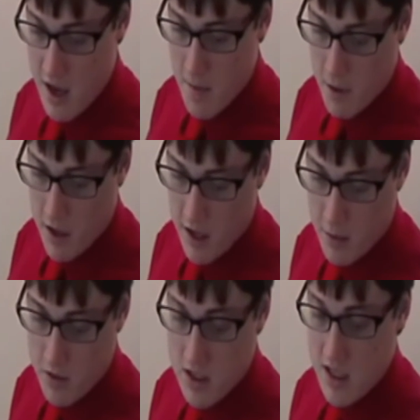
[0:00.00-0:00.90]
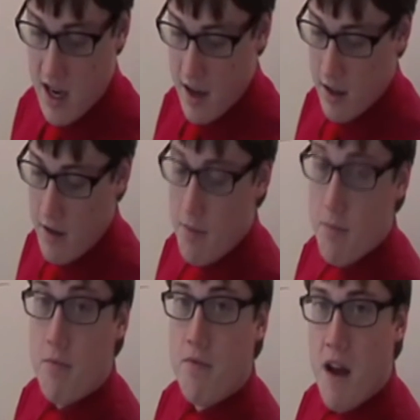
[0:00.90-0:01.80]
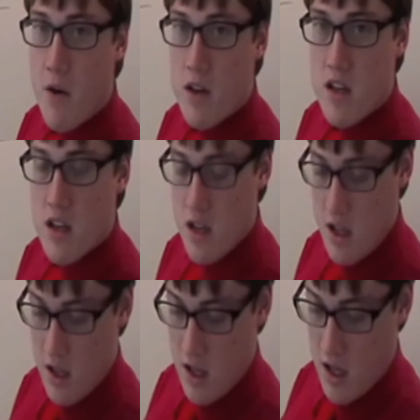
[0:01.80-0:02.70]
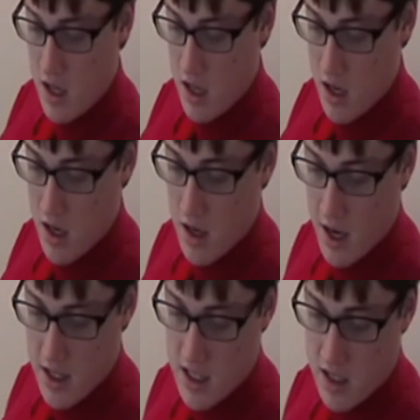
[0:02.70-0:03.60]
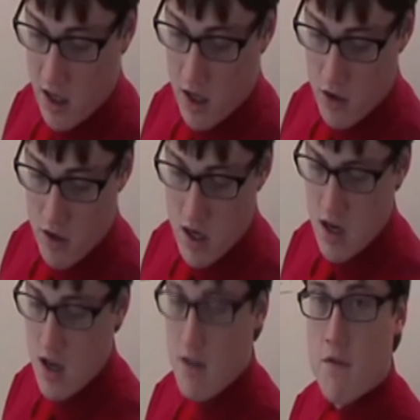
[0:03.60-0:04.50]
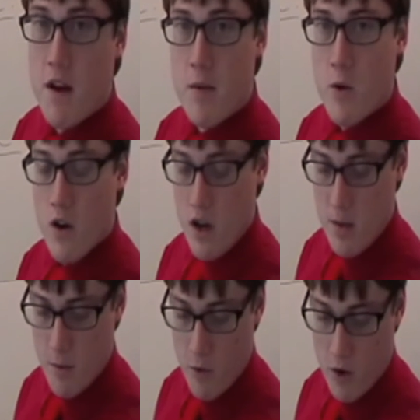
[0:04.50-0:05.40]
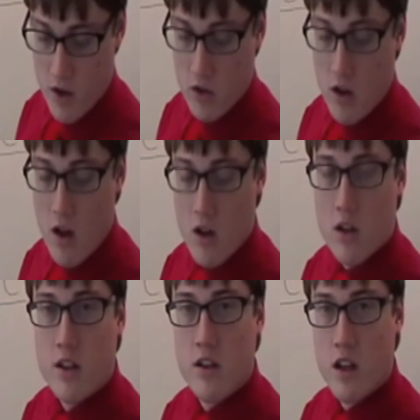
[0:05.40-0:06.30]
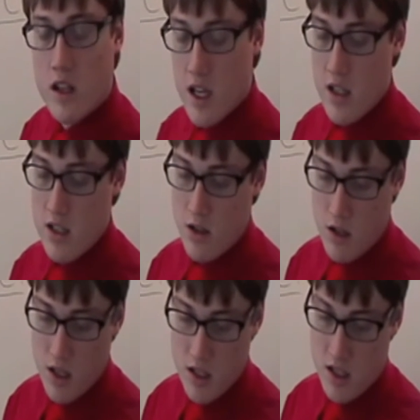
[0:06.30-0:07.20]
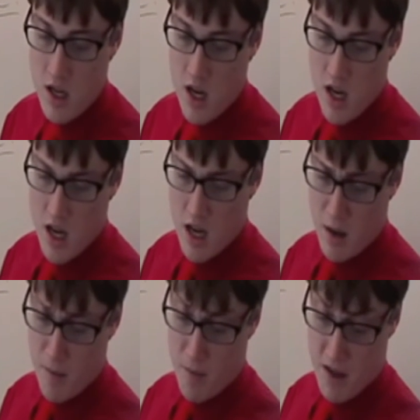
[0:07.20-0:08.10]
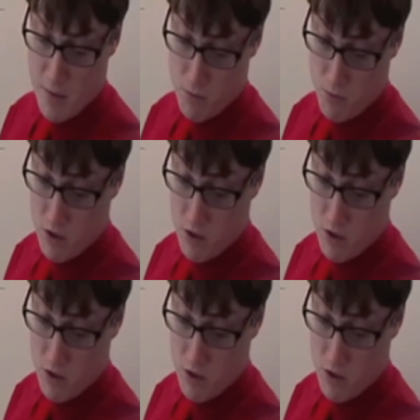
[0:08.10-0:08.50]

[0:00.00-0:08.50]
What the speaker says: But it was technically founded in 1900, in February, in Memorial Hall near Ludgate Circus. It was